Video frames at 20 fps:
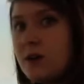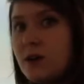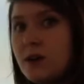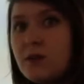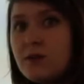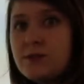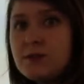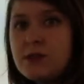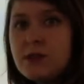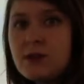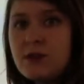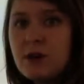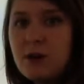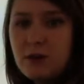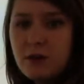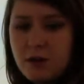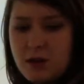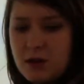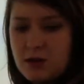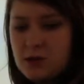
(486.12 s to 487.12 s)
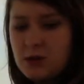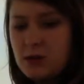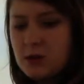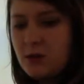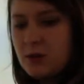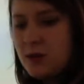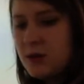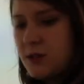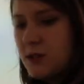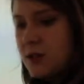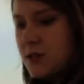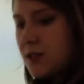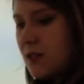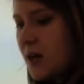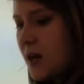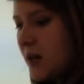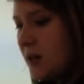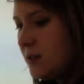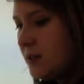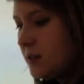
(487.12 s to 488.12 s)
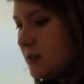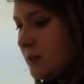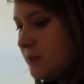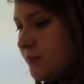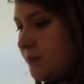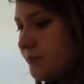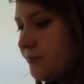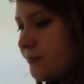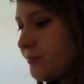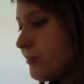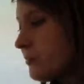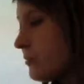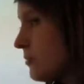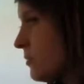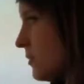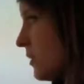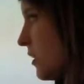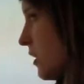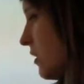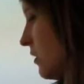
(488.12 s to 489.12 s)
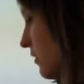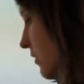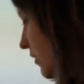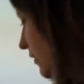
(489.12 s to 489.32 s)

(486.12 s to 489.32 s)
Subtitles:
of 0. So in this case, the